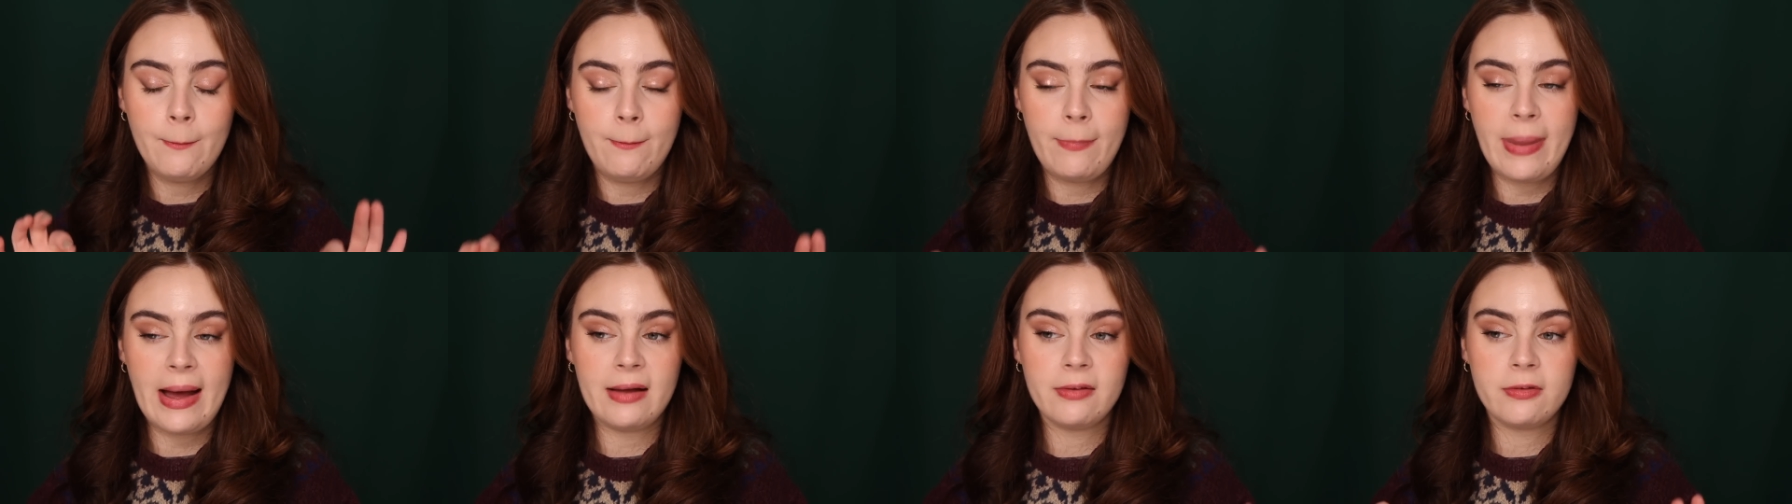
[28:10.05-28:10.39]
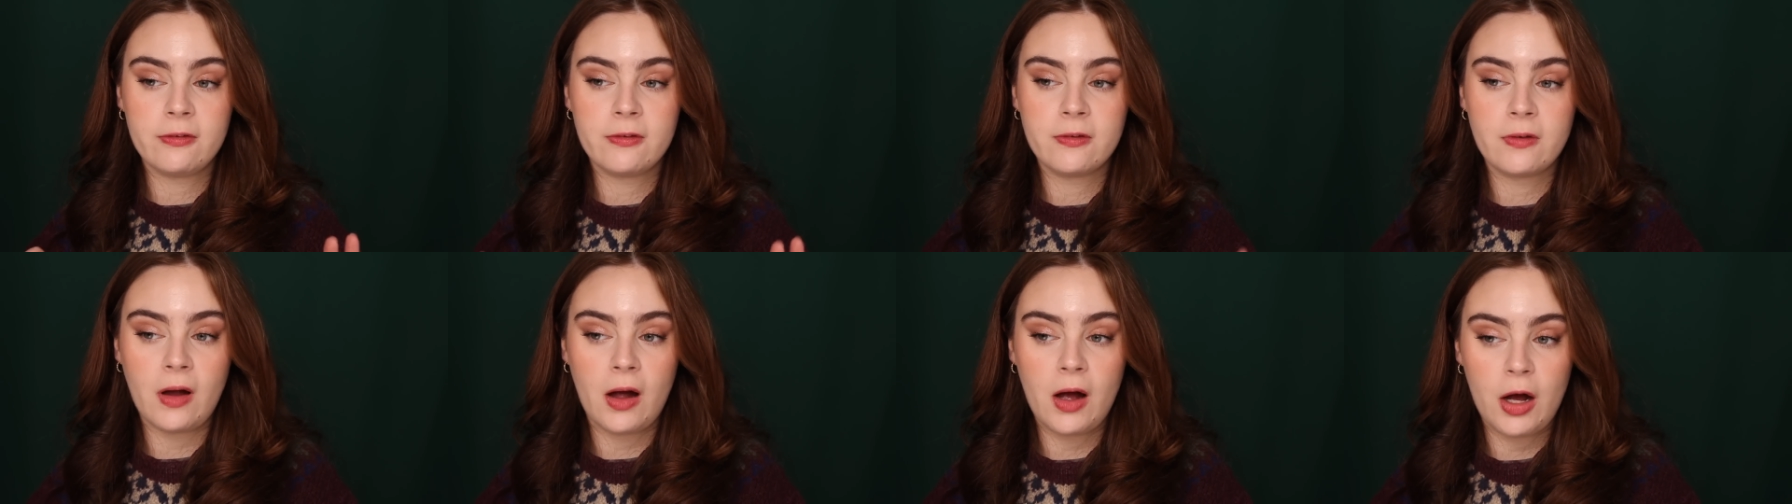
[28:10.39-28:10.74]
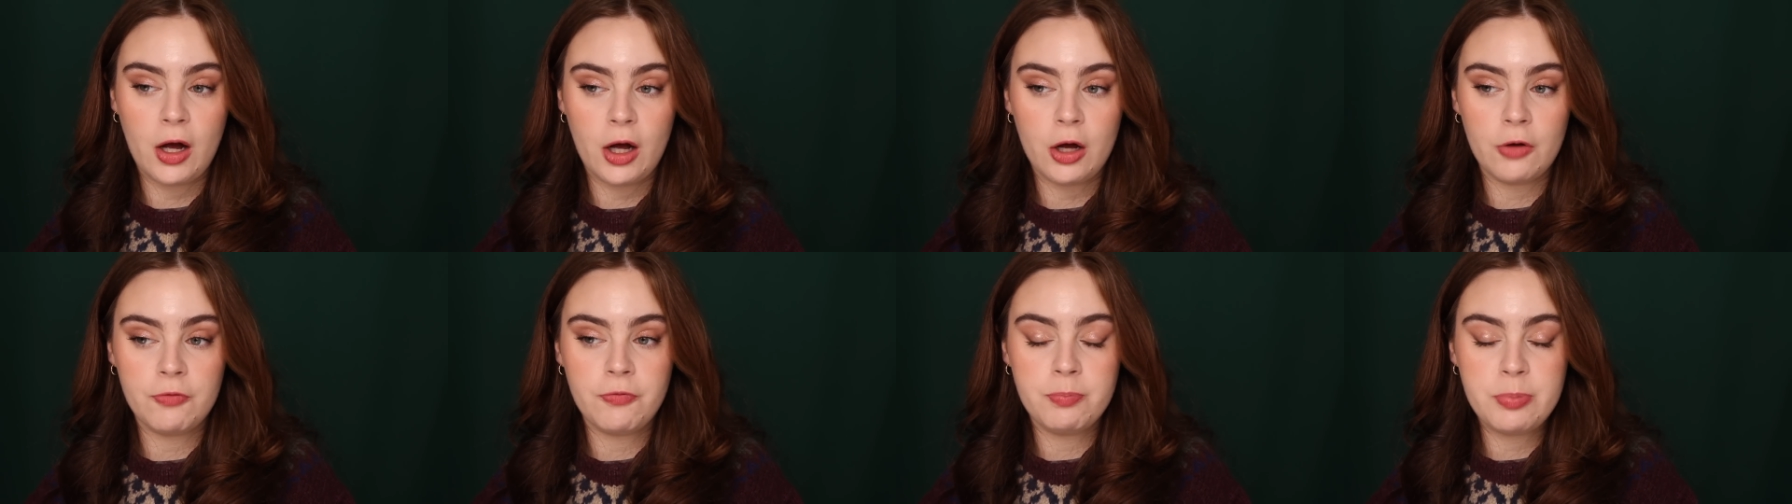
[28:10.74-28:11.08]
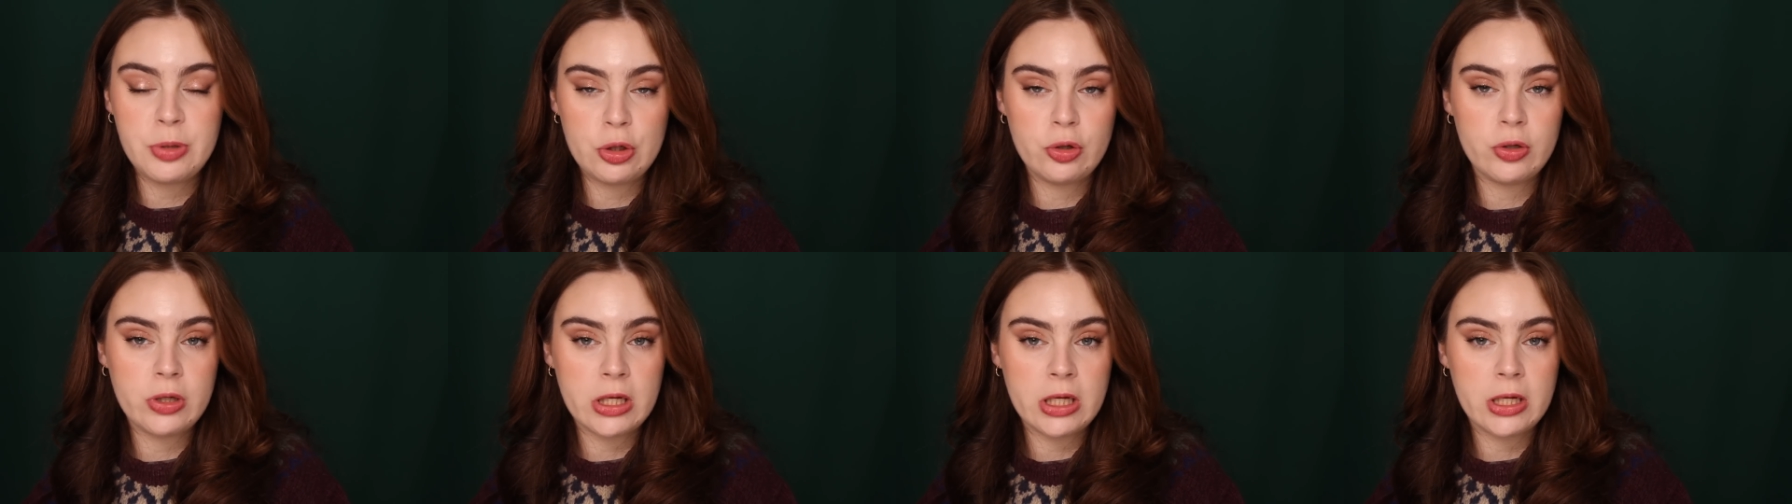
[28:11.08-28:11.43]
best of
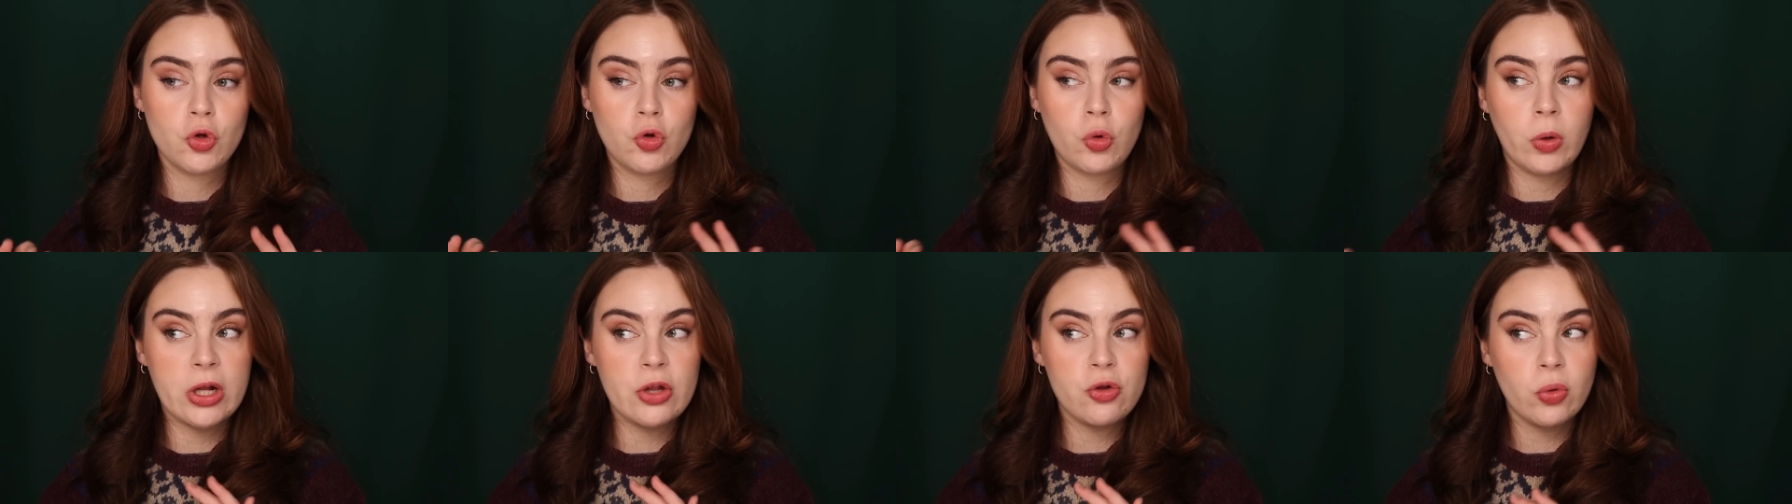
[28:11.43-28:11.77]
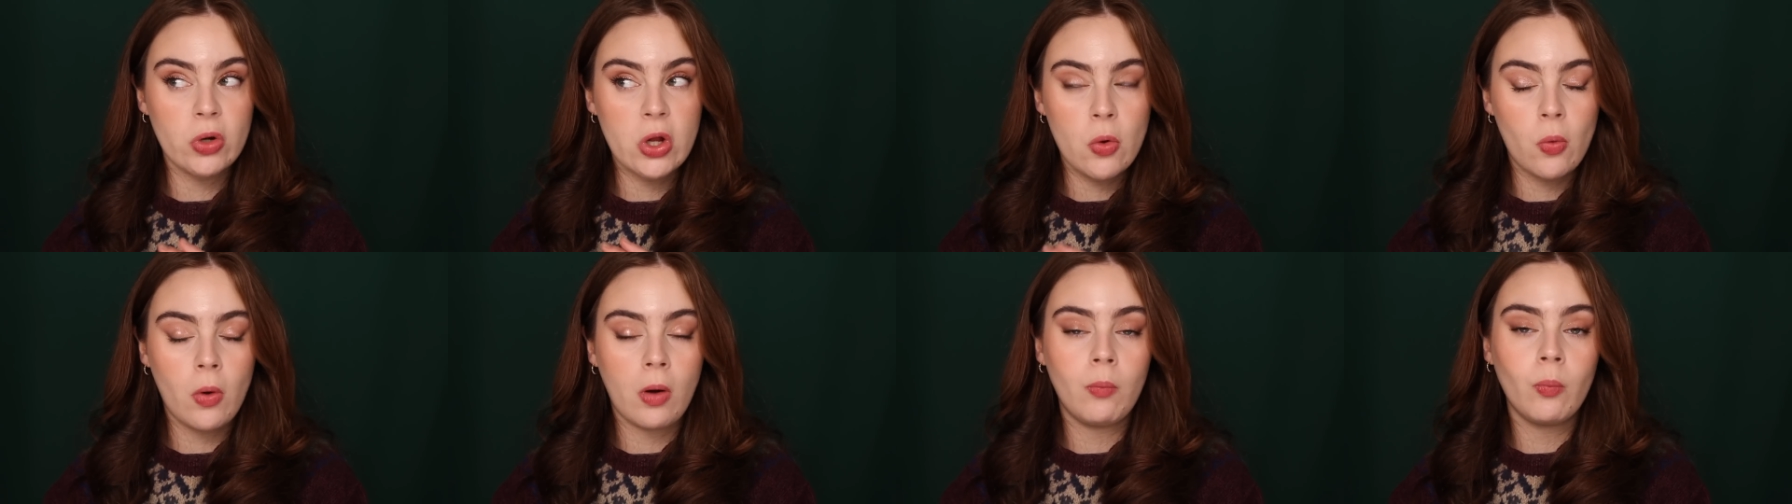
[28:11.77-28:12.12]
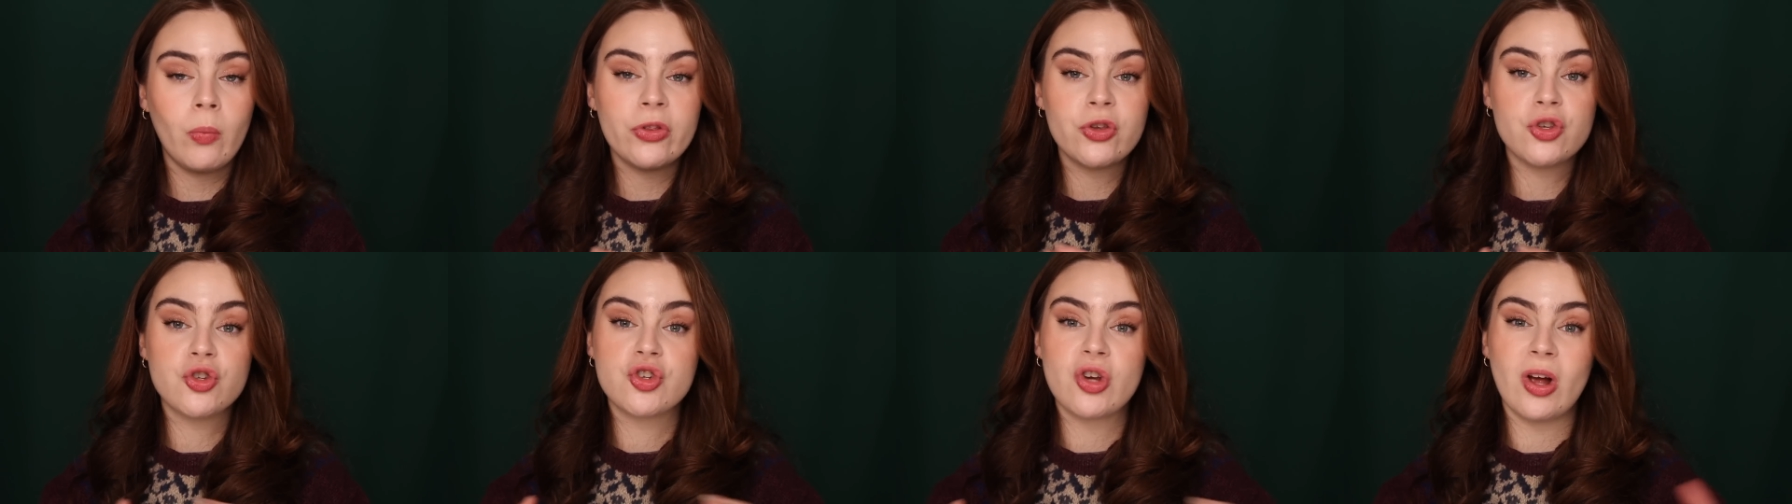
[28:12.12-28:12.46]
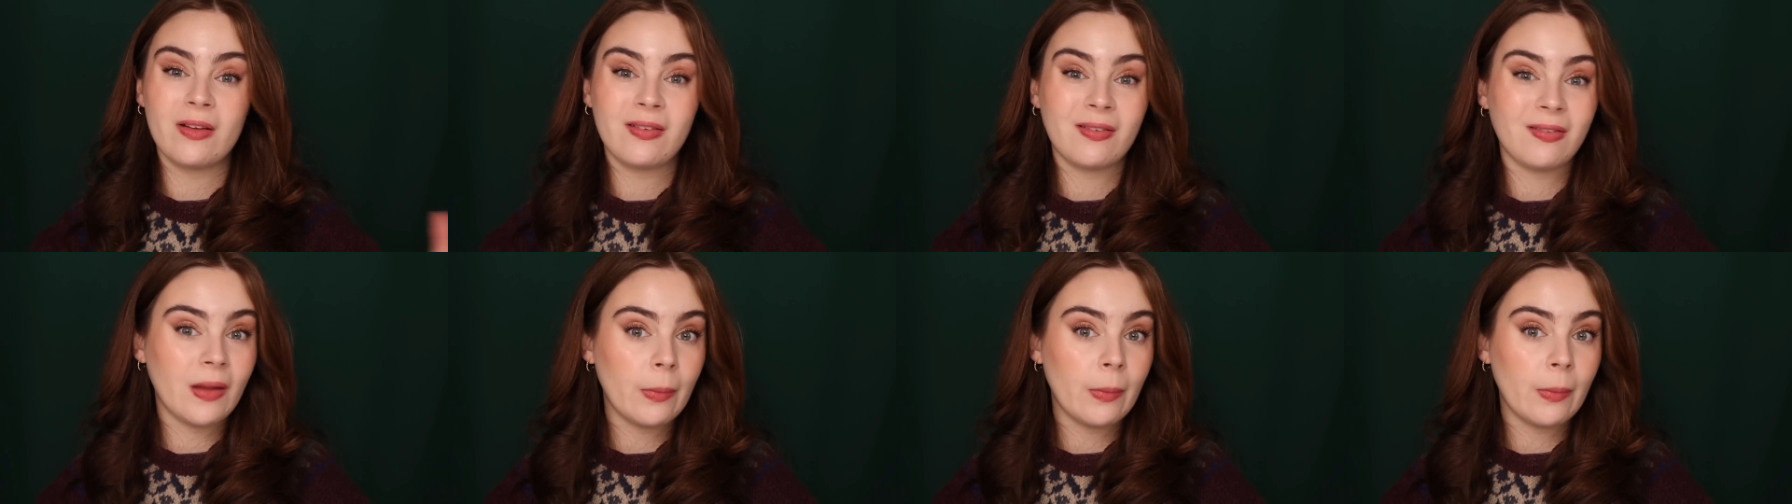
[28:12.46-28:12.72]
beauty 2021 with just